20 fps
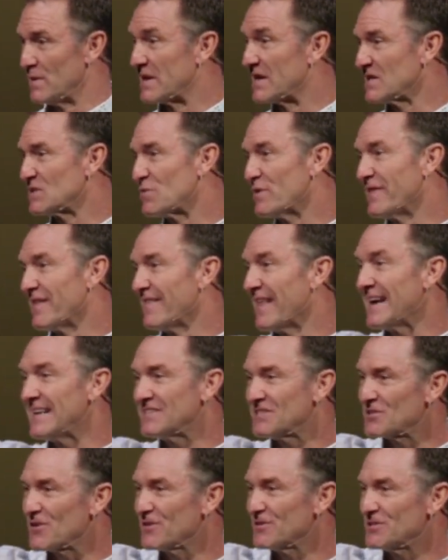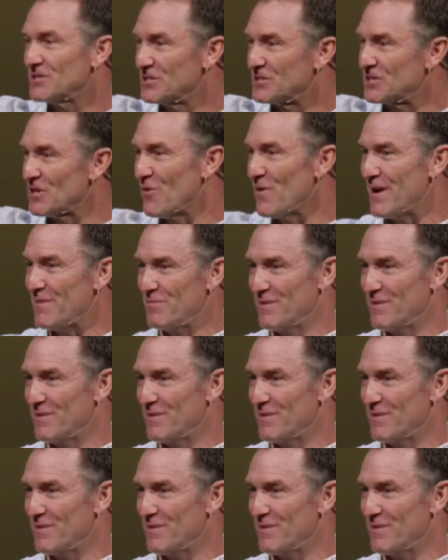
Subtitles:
Because when the light starts to show